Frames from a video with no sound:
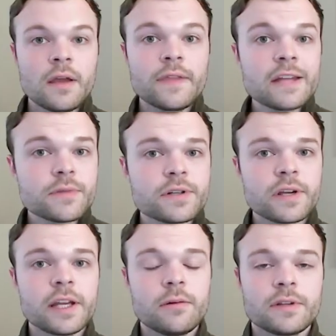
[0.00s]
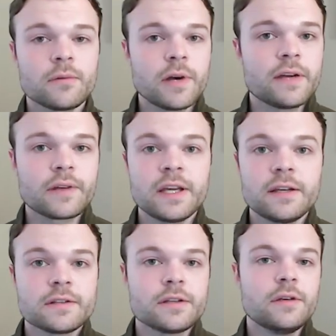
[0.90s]
That's what you're getting with The Way of
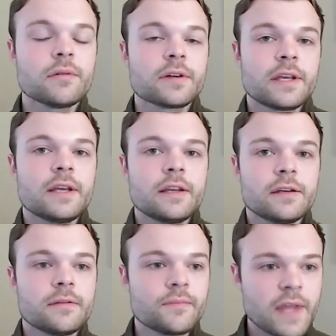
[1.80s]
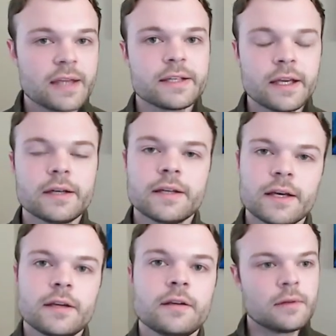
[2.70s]
Kings. You are getting that
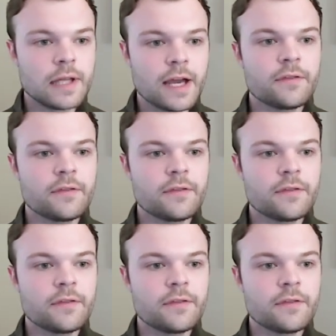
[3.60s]
day-to-day life